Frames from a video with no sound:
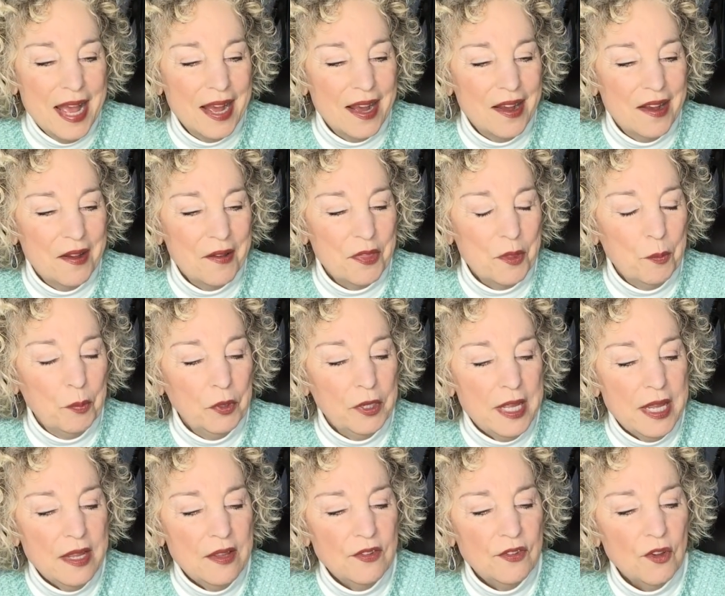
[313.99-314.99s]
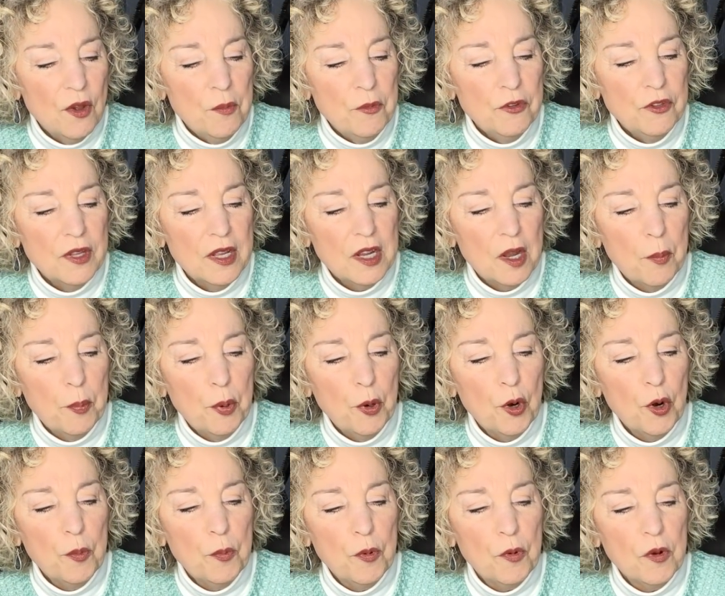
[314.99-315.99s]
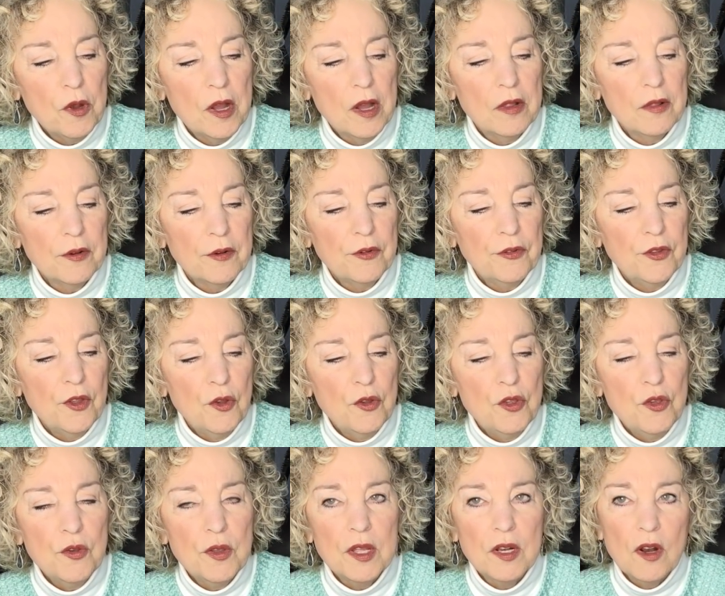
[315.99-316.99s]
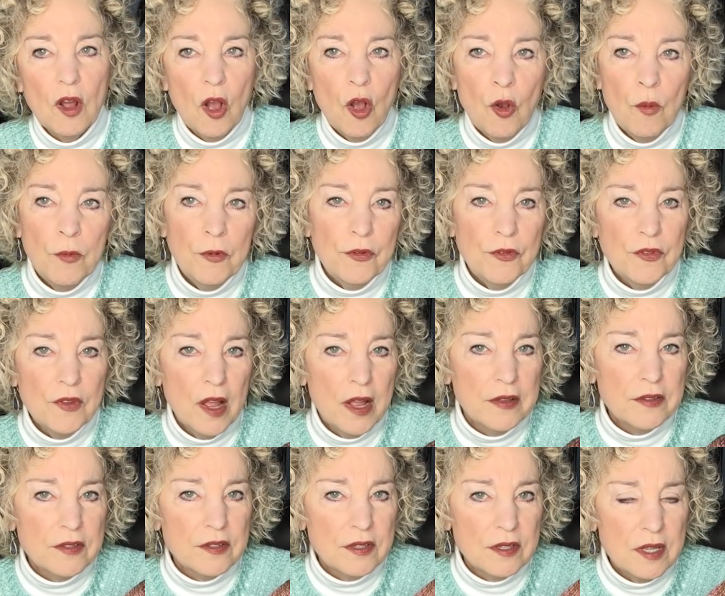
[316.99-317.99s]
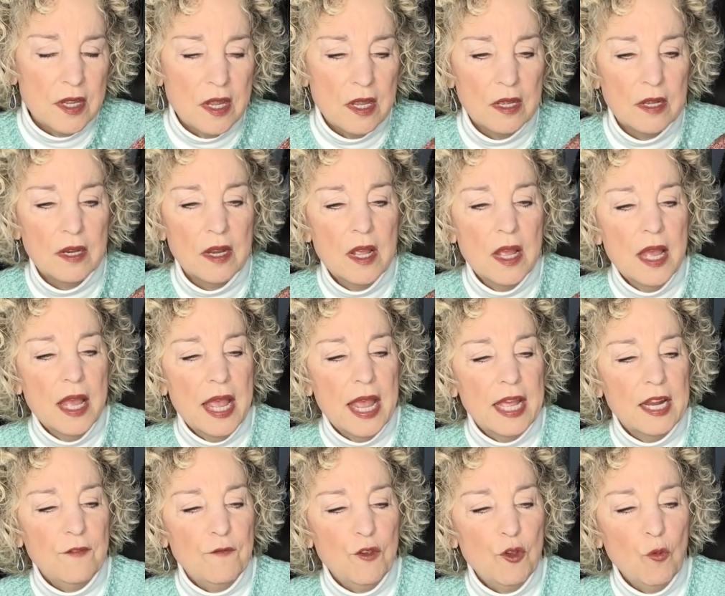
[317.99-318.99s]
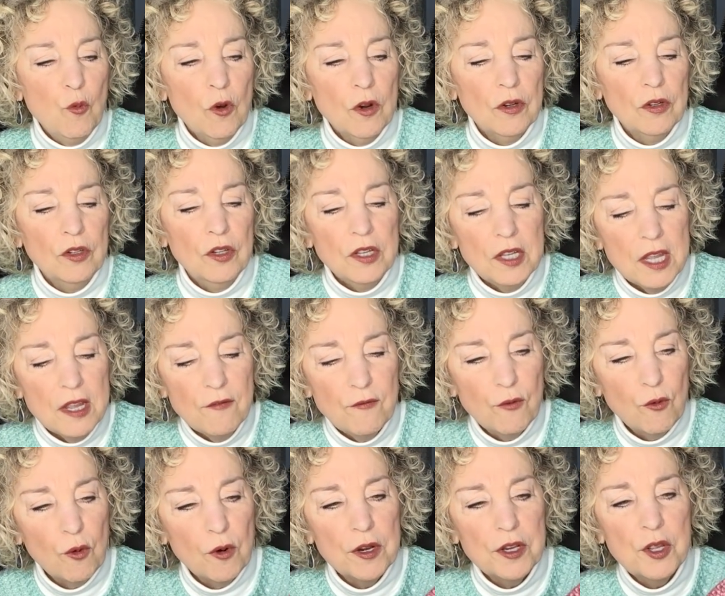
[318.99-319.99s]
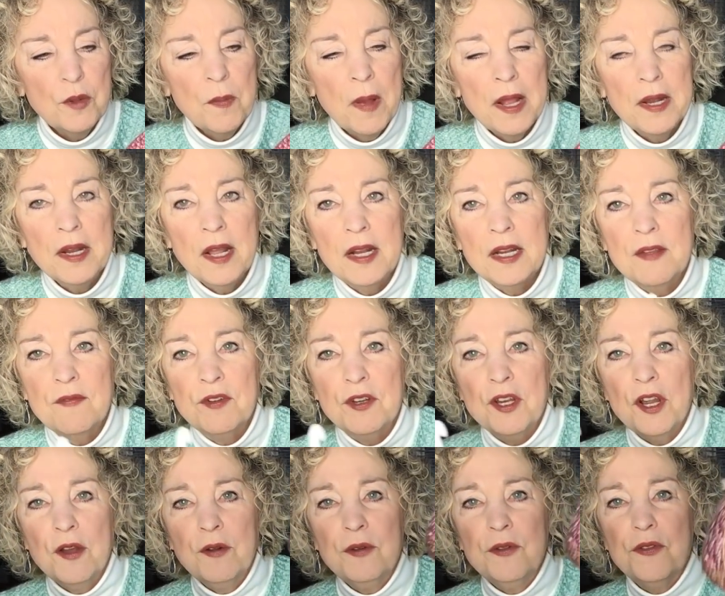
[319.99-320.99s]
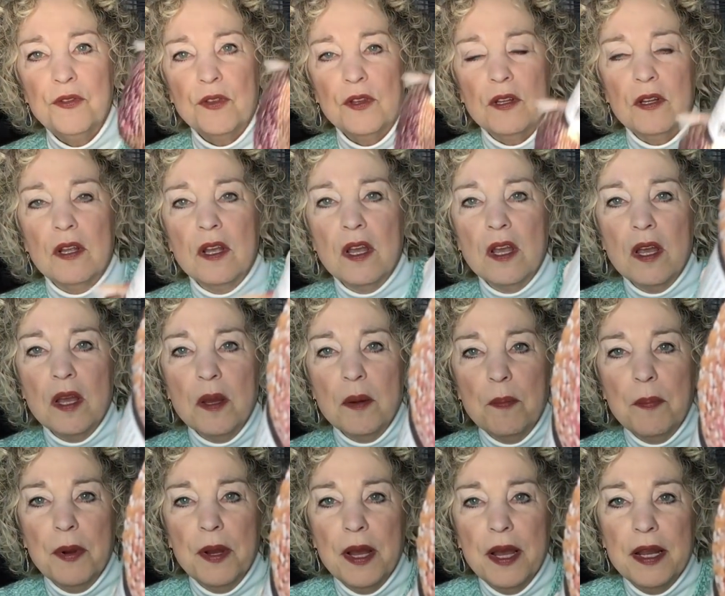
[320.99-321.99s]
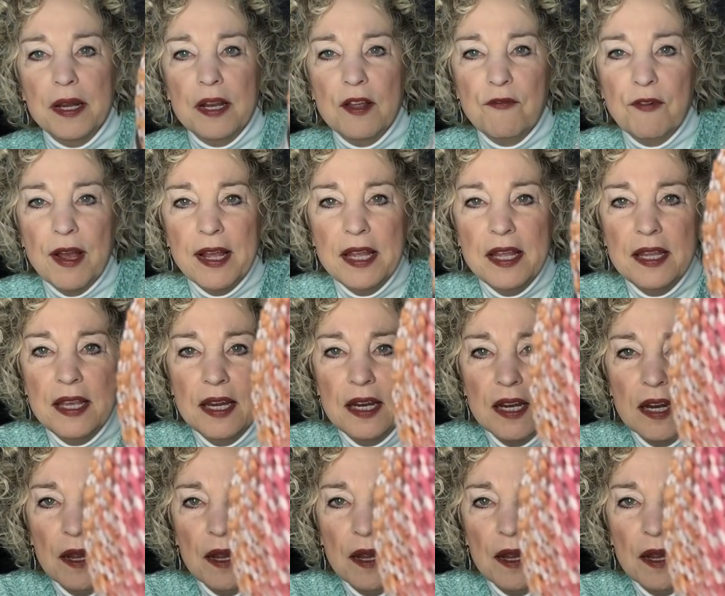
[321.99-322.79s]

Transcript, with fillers: Uh, the bling is almost like a purple color, so you can almost not see it. And if you weren't looking for it, you might not even notice it. But if I can get it